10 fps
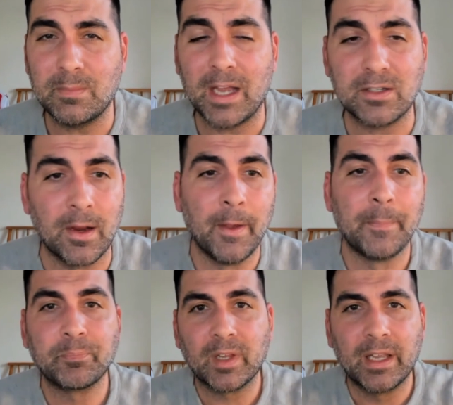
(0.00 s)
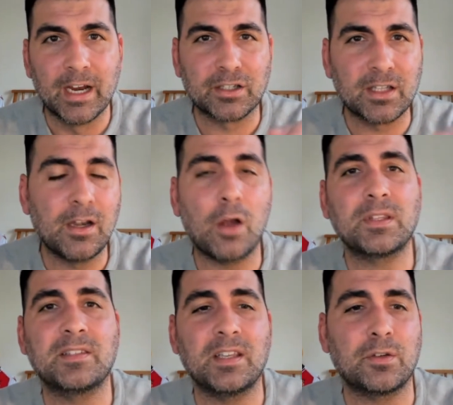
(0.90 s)
match. Here's the note
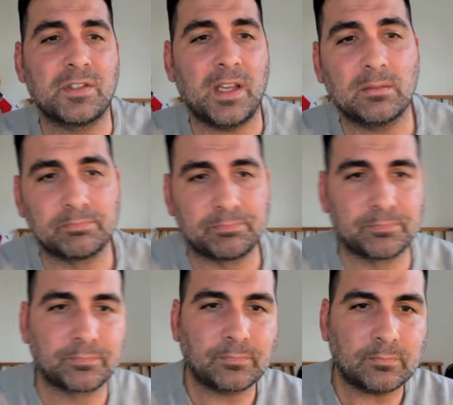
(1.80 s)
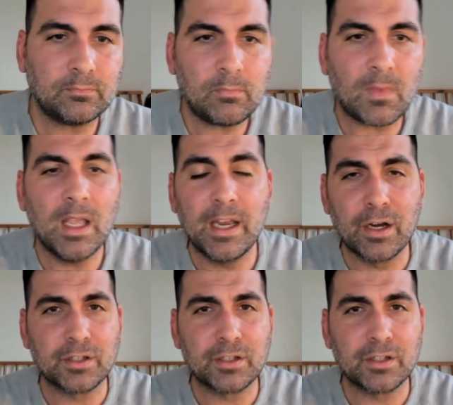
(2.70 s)
that's interesting. It's